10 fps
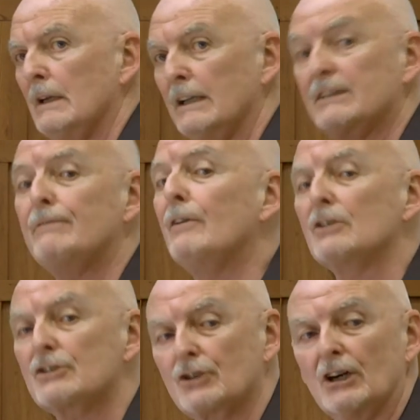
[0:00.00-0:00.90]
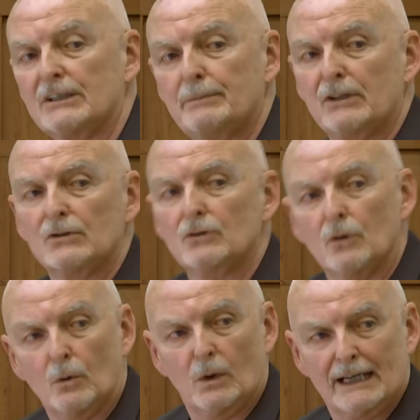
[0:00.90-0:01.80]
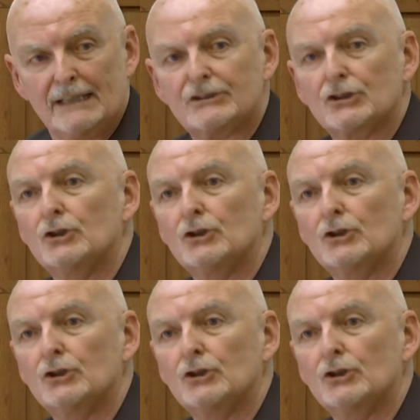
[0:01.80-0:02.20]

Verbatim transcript: It's a false choice because all one has to